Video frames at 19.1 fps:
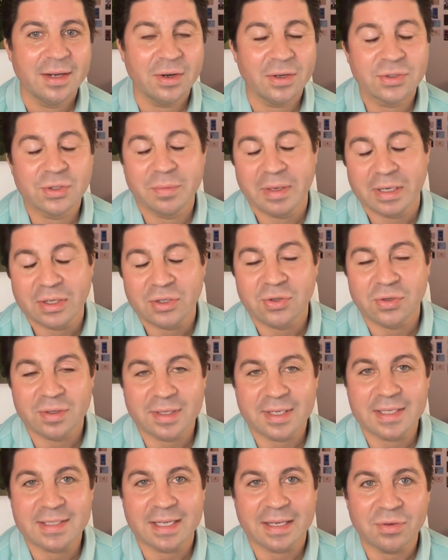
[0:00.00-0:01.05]
and also making sure the
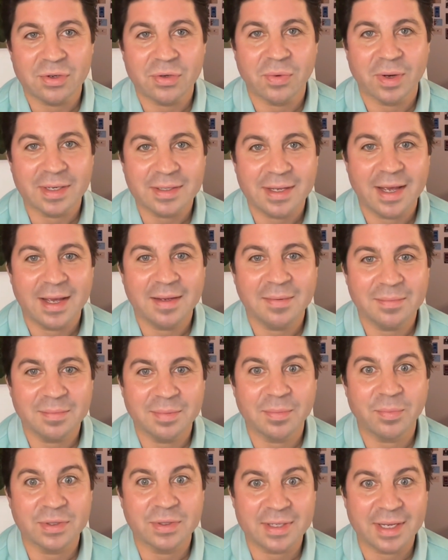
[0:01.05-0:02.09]
guests have a great time,
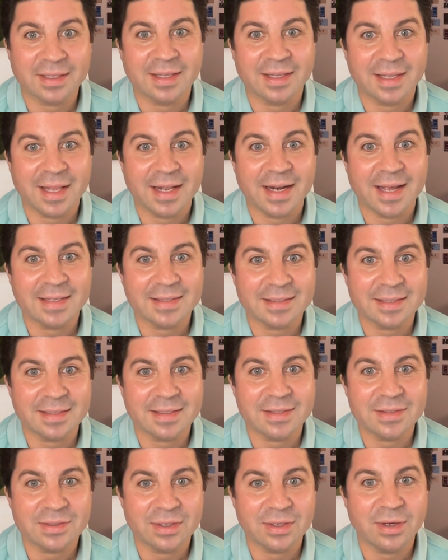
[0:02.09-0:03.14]
but protecting that asset
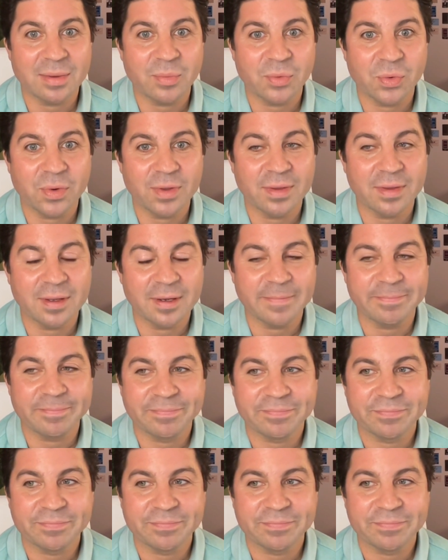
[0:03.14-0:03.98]
is the number one thing.